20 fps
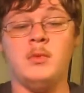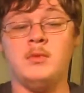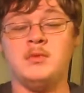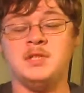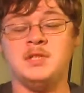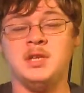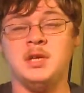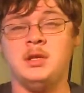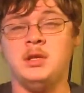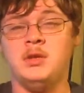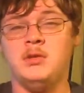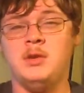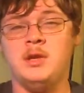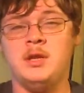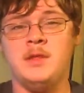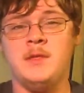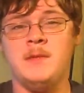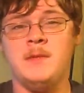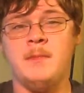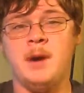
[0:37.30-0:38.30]
what was
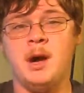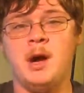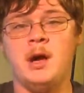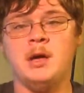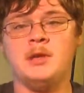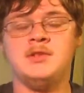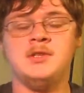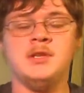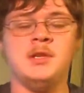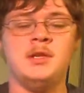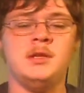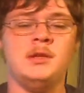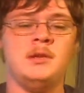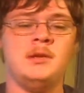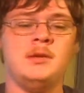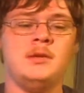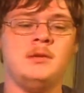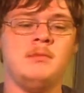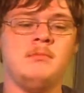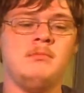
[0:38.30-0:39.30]
included in the box and
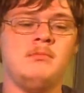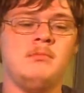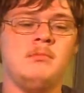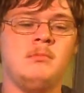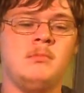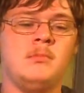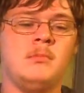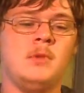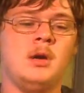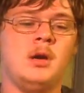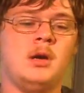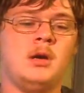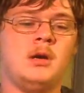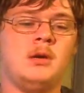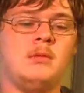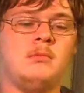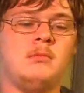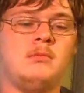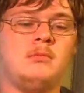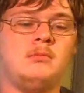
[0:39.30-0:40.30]

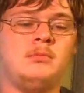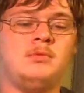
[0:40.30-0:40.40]
um,